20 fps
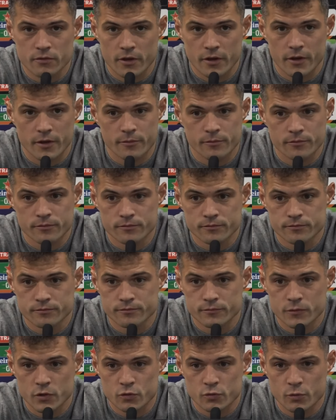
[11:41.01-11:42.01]

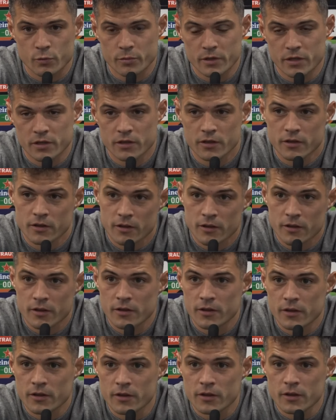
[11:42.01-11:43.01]
Um, this will be
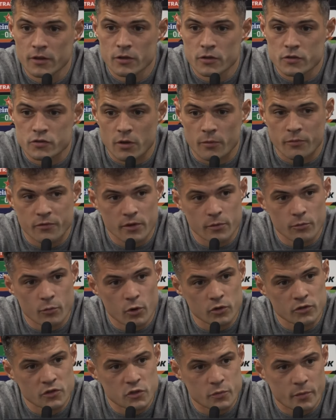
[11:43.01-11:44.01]
something
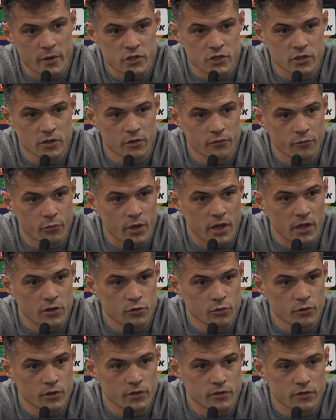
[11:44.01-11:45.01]
more than special if we
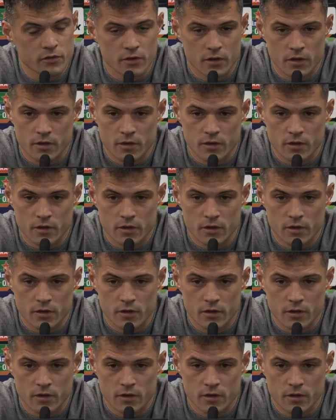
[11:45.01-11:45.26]
can do it.